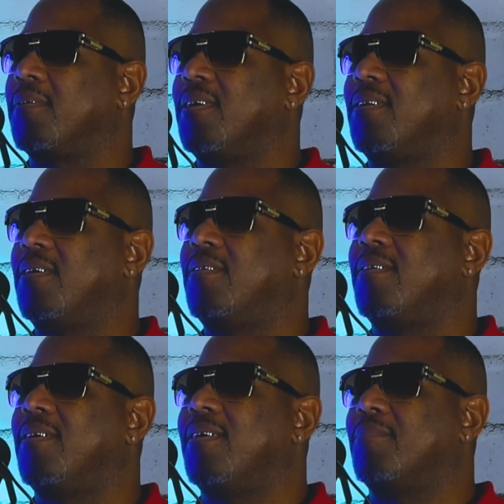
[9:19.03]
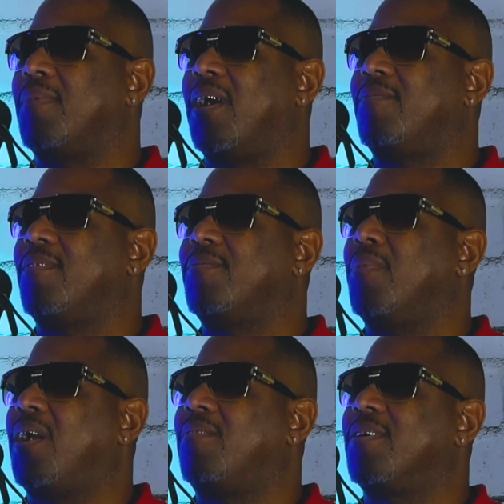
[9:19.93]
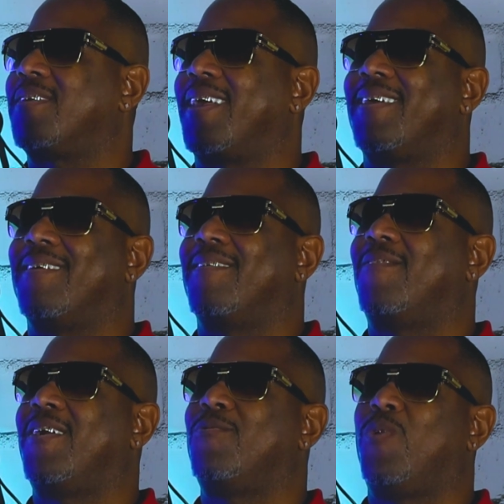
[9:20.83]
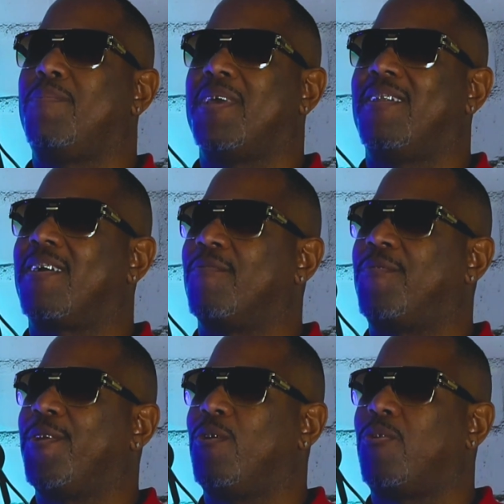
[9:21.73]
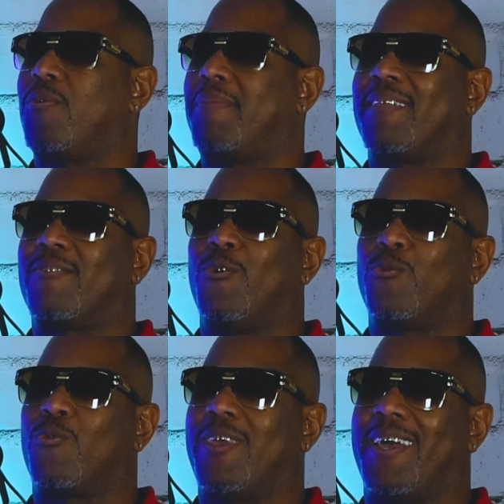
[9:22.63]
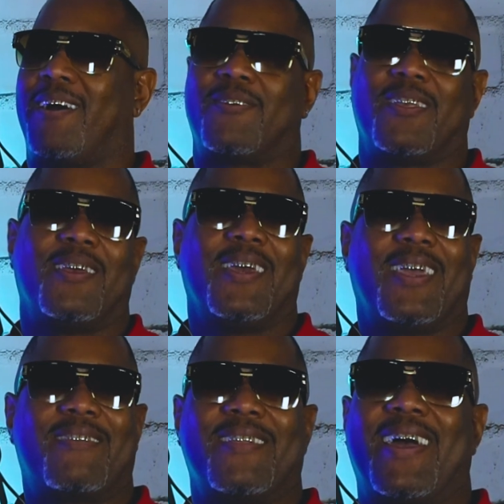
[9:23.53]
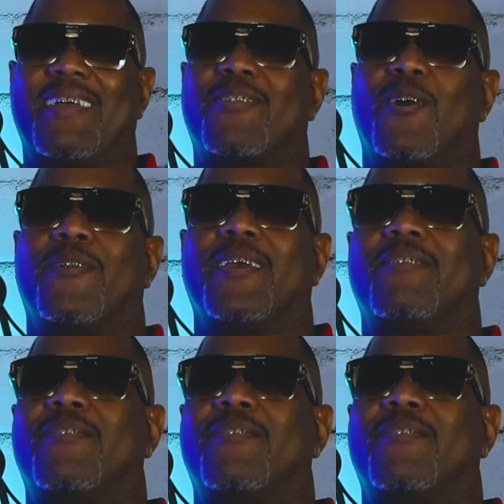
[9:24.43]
You know? Mom was like, we've been looking for you for about 2-3 hours. It's 9:30. It's